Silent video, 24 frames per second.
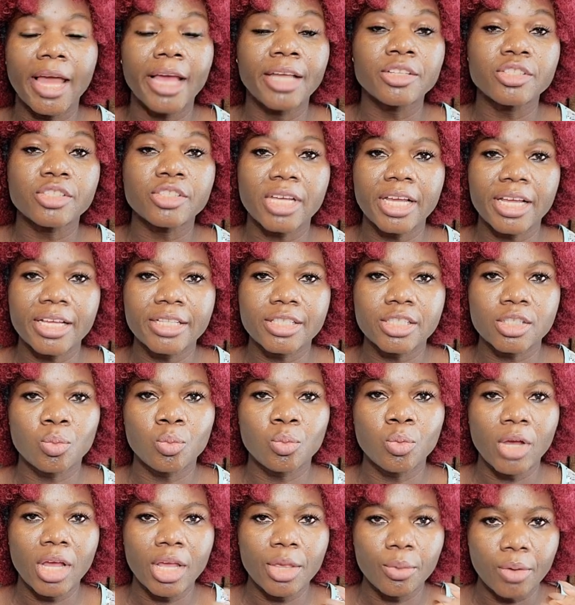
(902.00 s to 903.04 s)
and sites
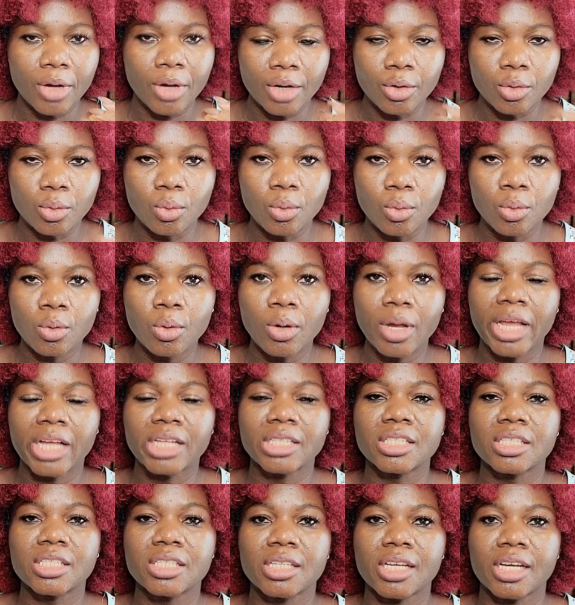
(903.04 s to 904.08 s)
where you can go
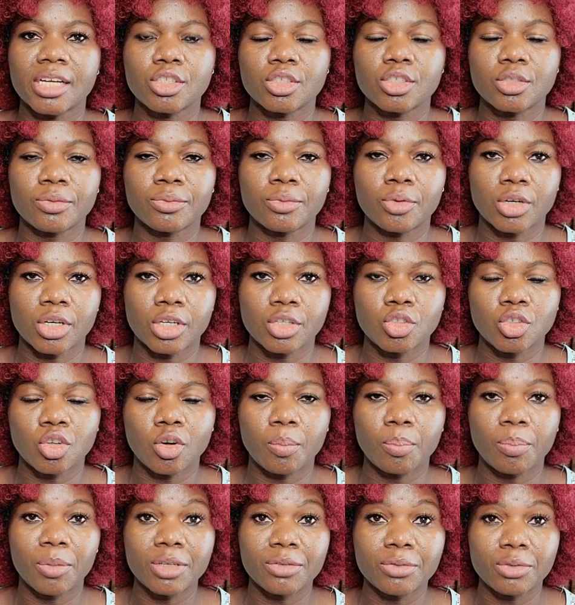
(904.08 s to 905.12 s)
and search for a job.
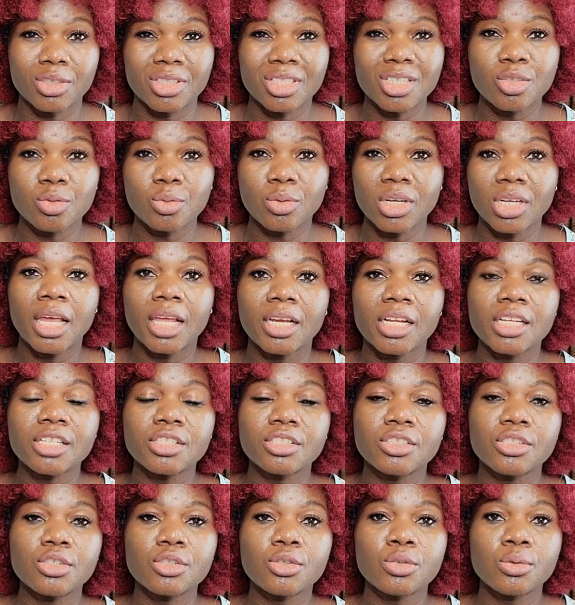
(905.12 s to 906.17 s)
But for this one, let's
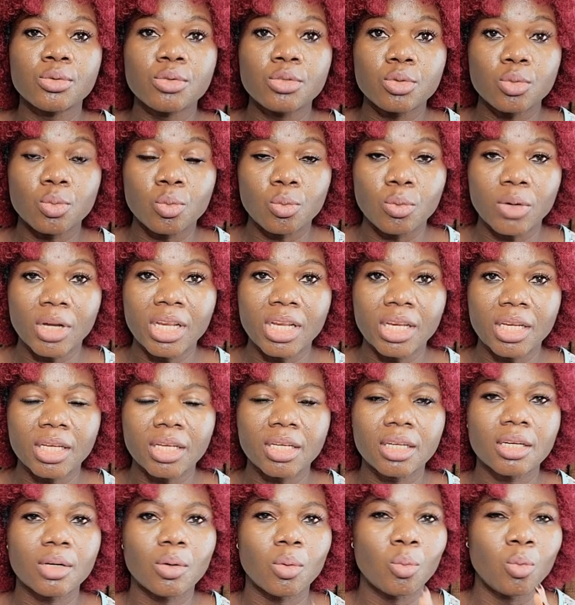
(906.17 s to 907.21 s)
just use one
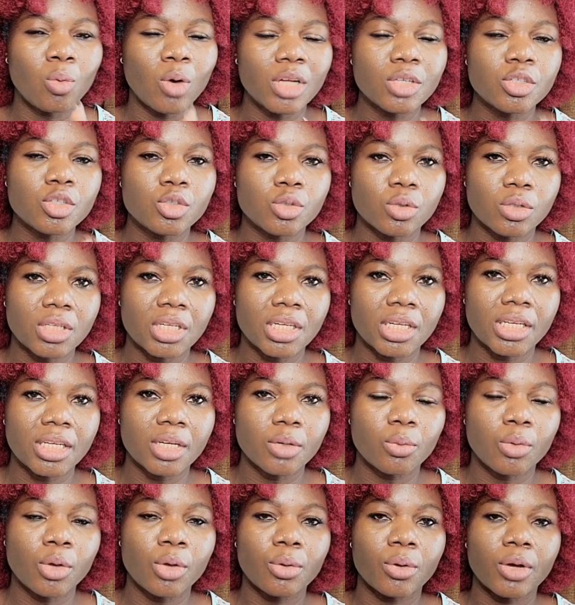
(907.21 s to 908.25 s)
link, one short link
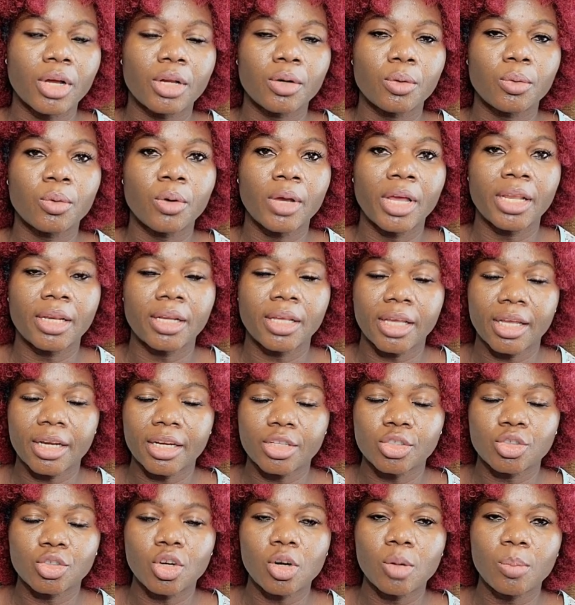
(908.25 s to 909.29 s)
where you can go and get a
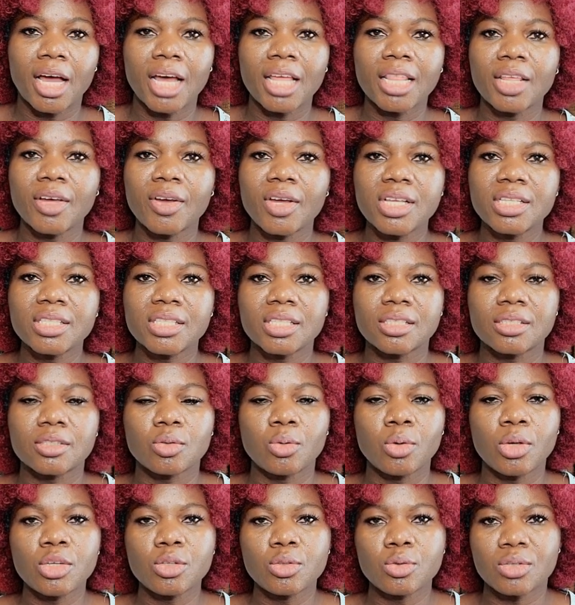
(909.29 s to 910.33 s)
job. Otherwise, it's
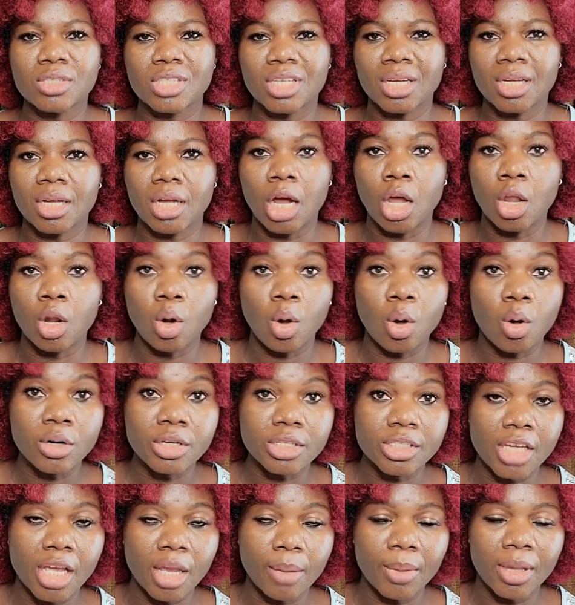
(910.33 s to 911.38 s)
going to take a long
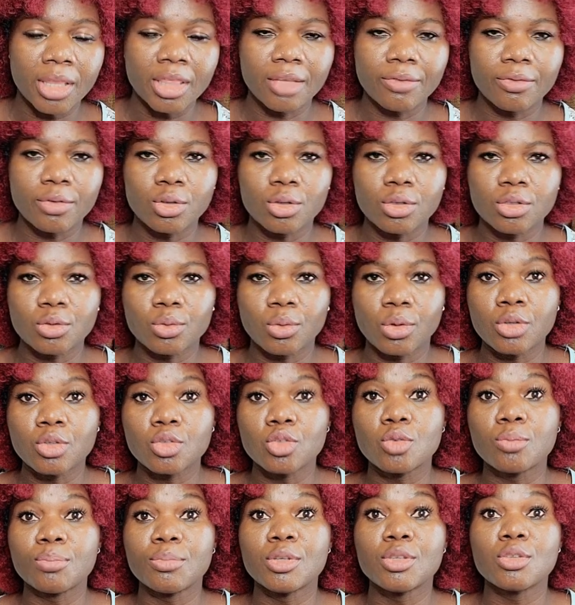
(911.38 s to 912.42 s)
time and the video is going
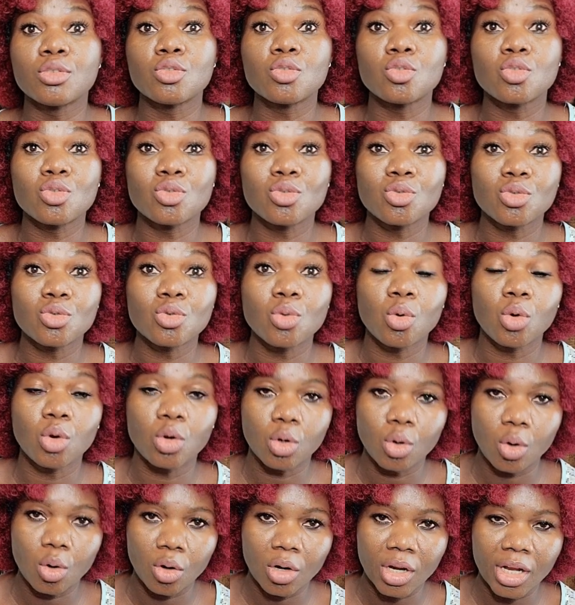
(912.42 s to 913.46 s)
to be so
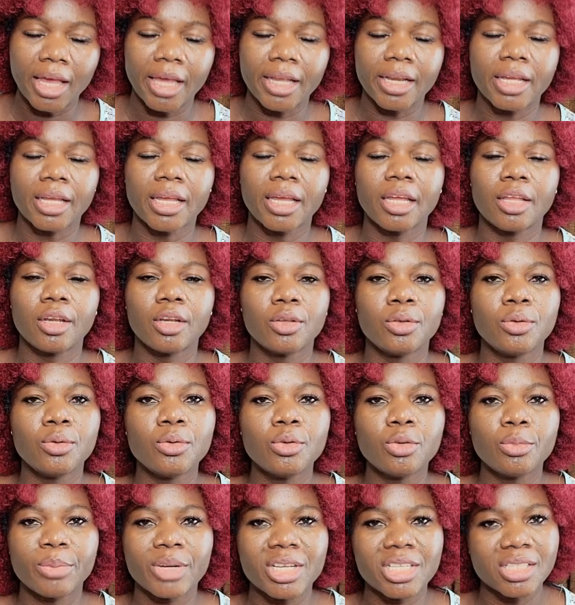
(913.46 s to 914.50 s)
long. And again,
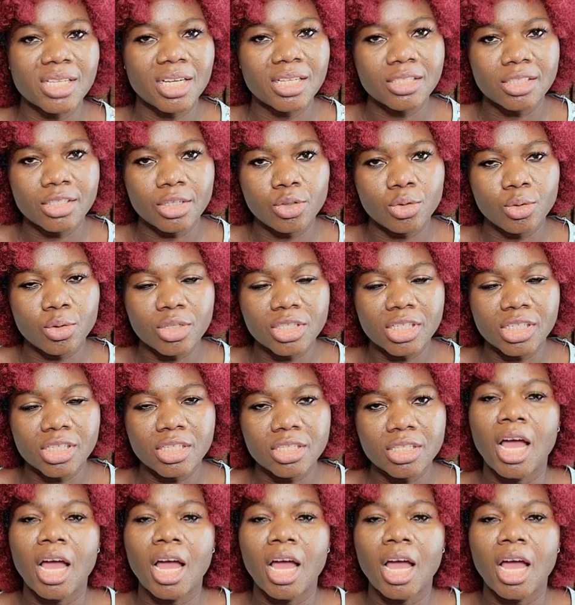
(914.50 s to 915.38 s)
you, my sons and daughters,